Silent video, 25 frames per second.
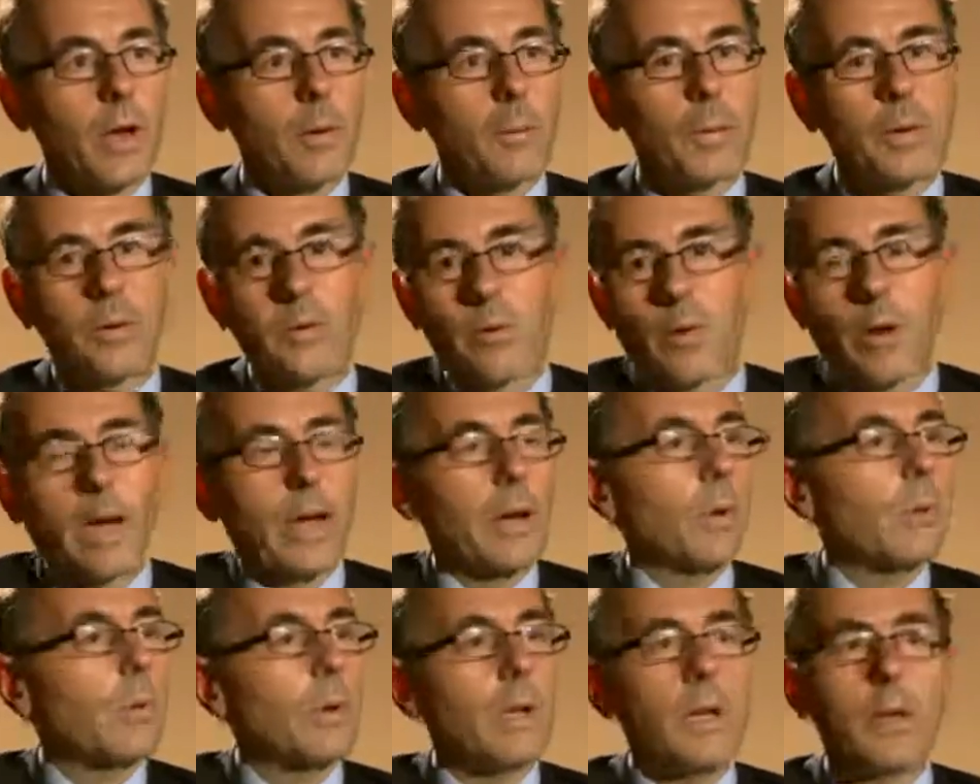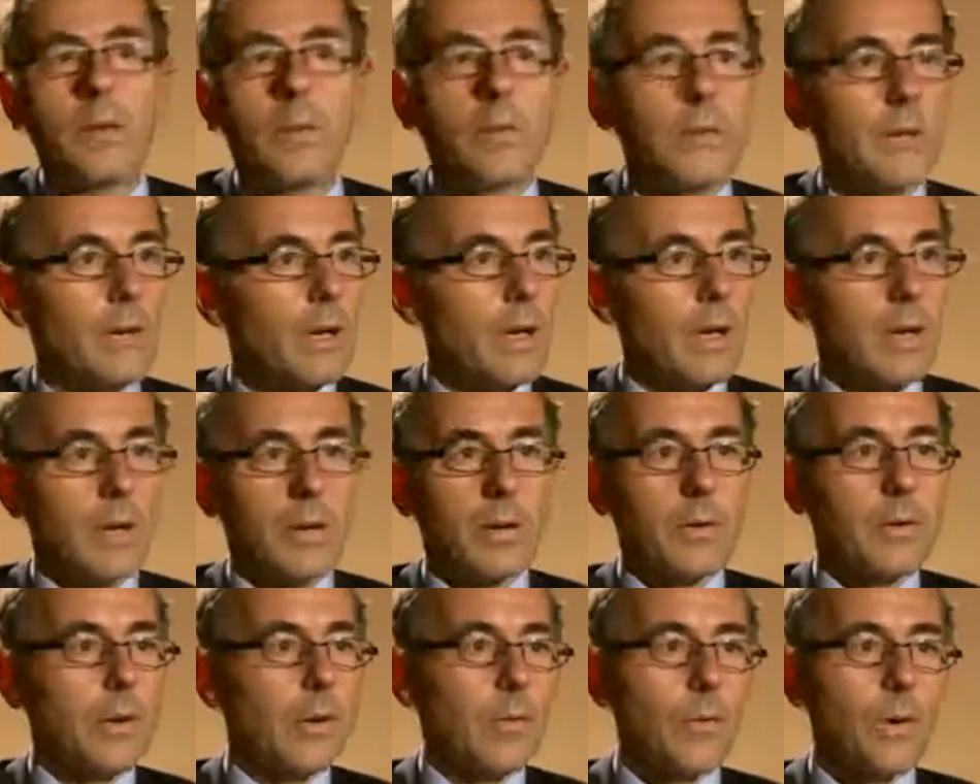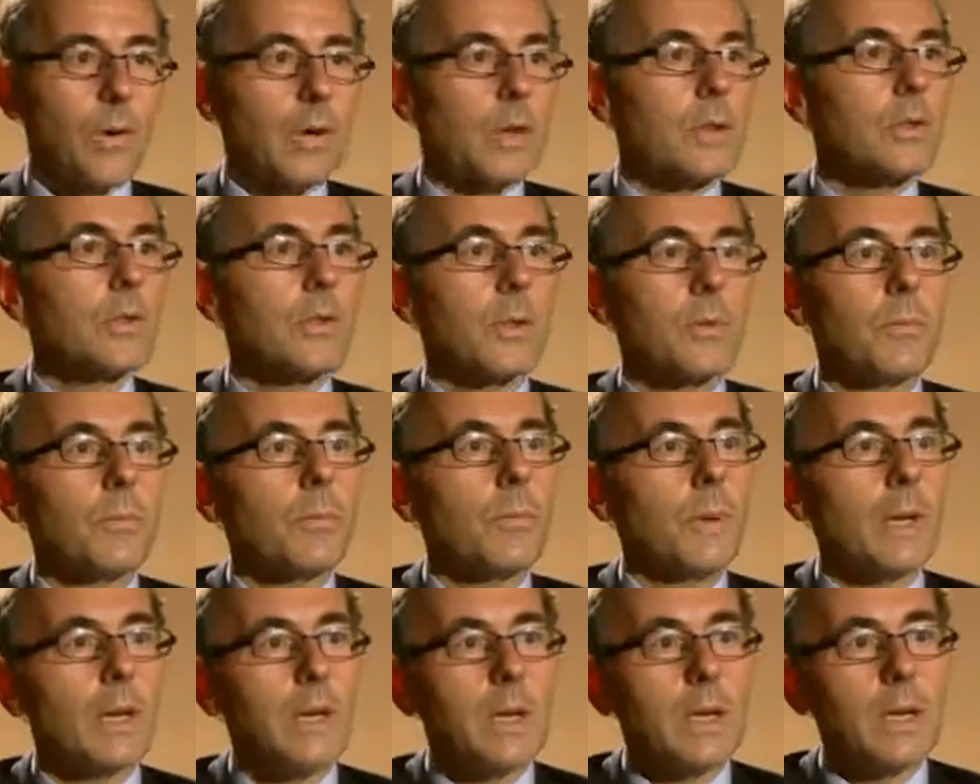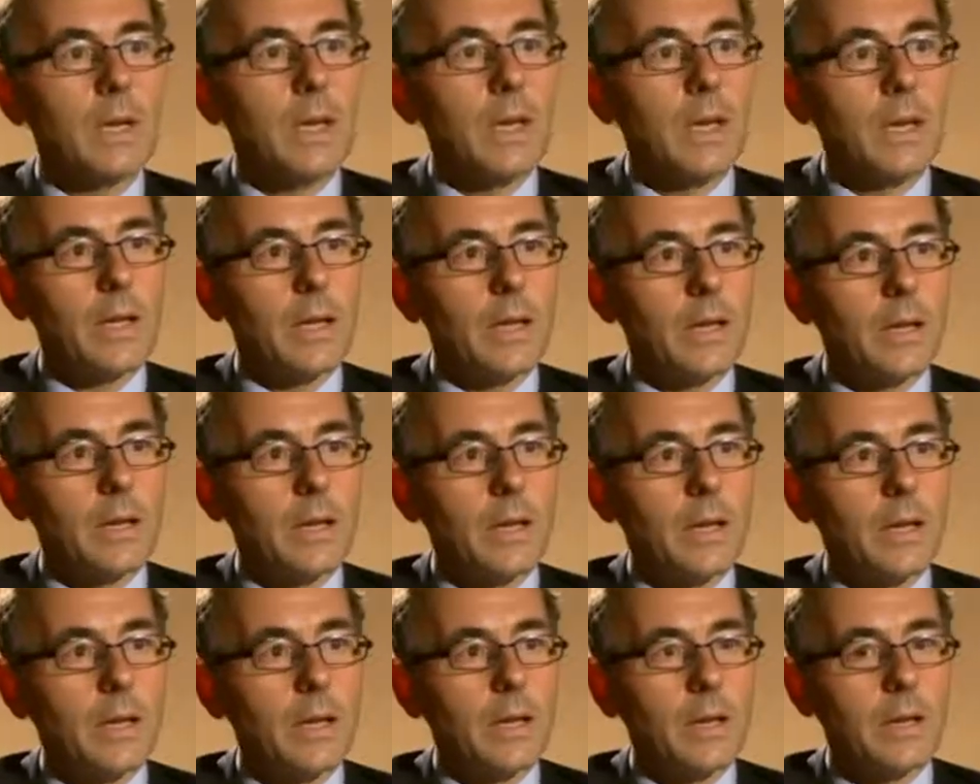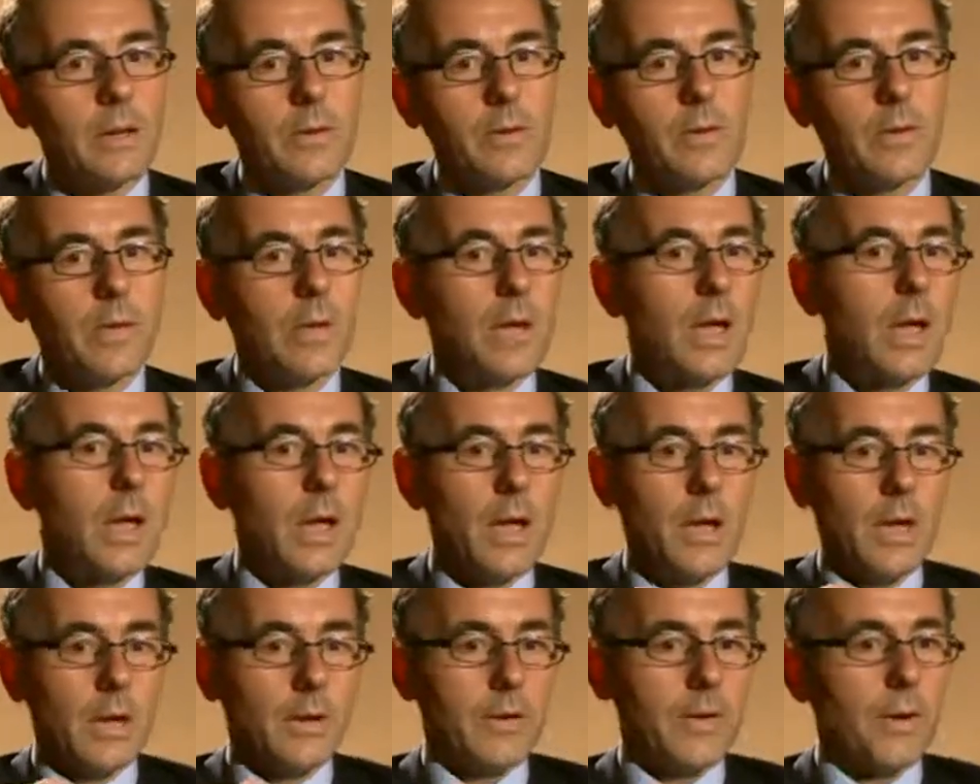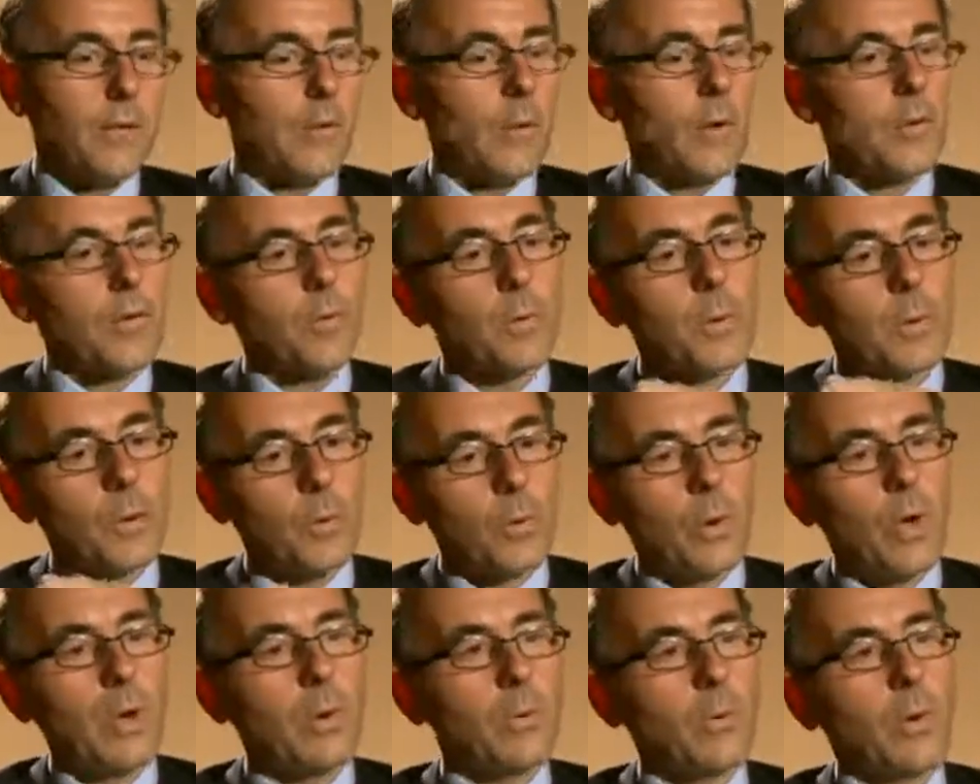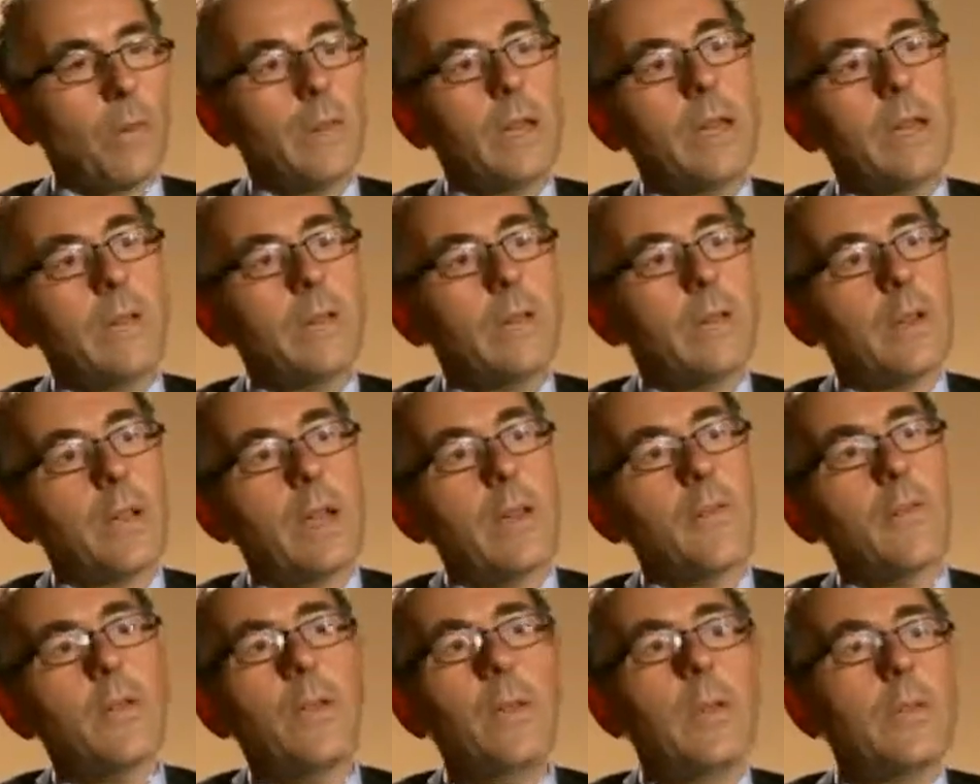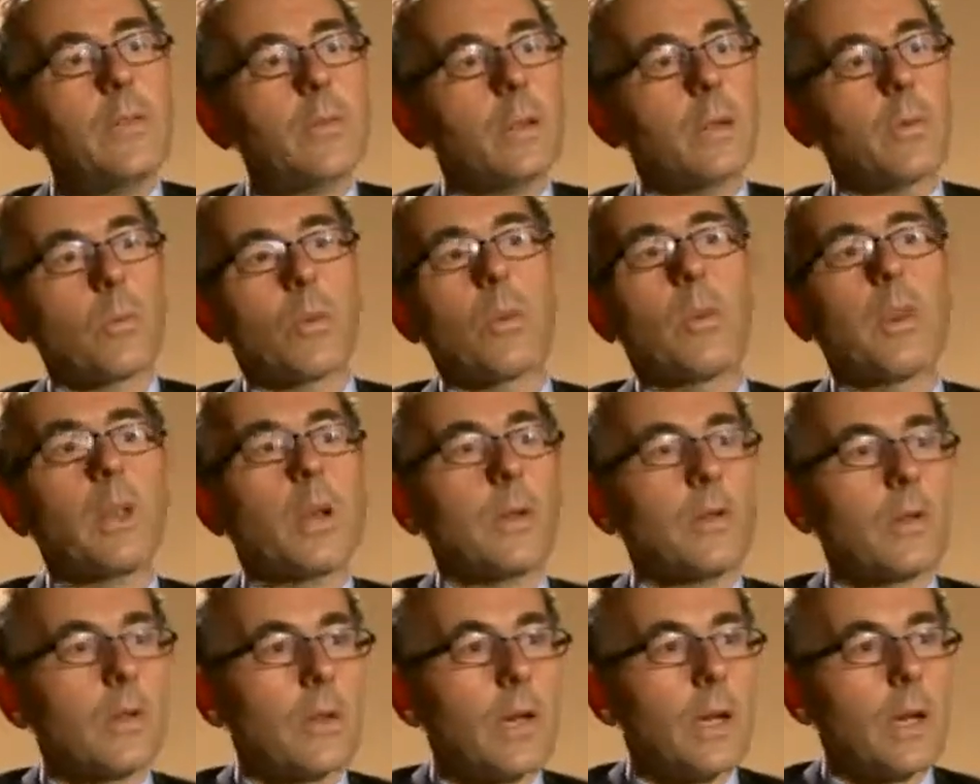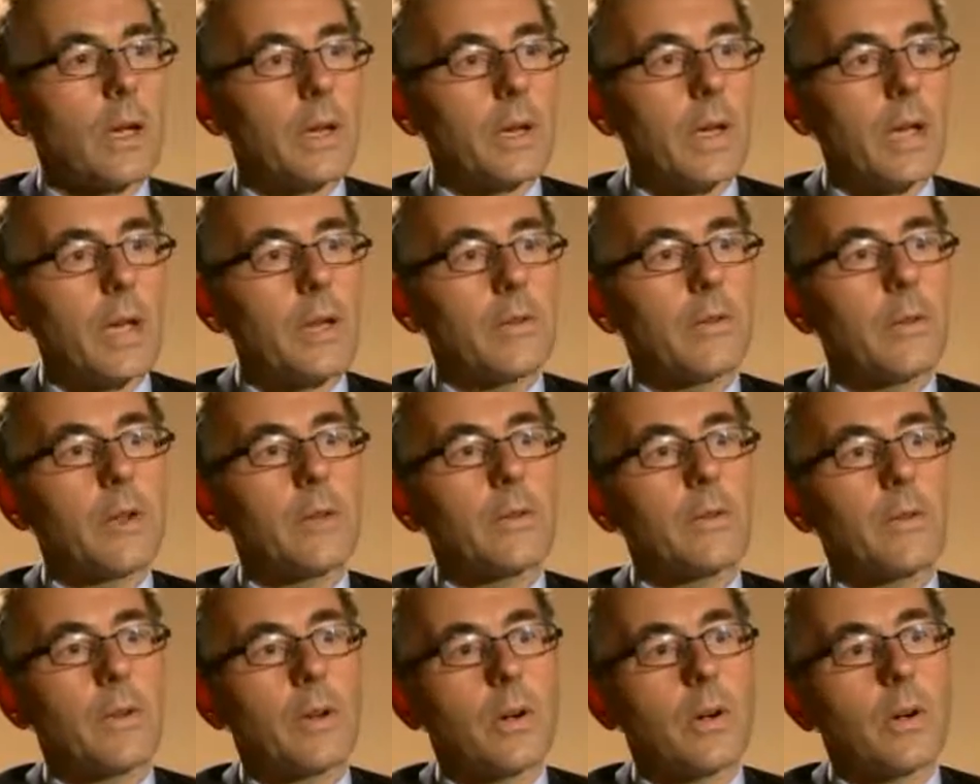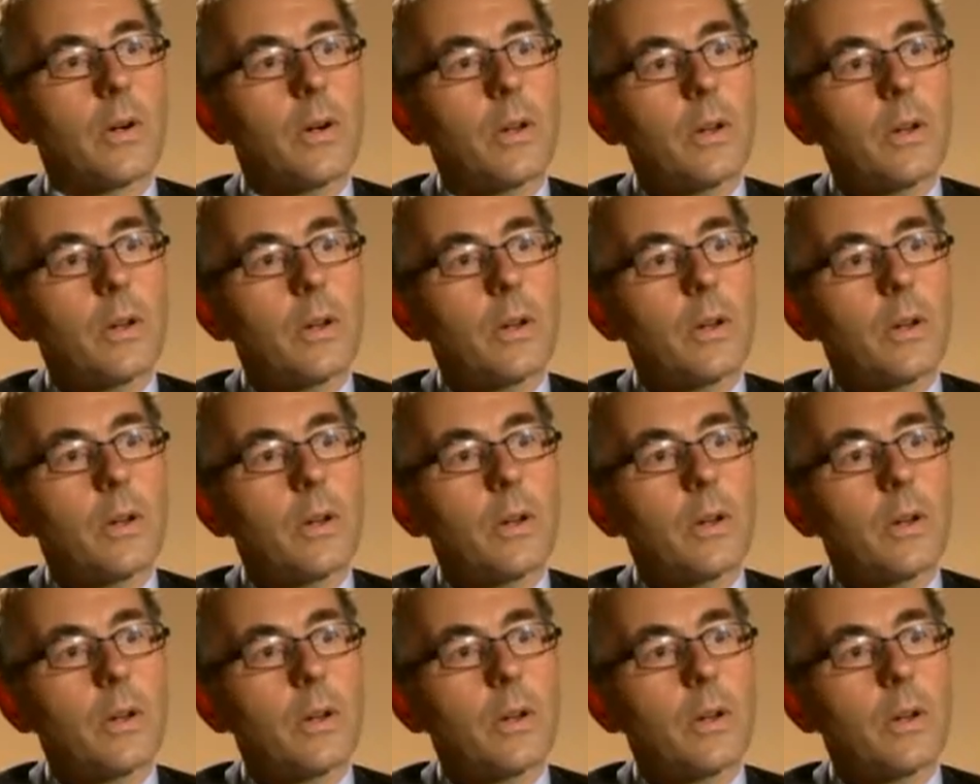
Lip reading: But for equities, there really shouldn't be any difference between where the ETF is and where the underlying assets are.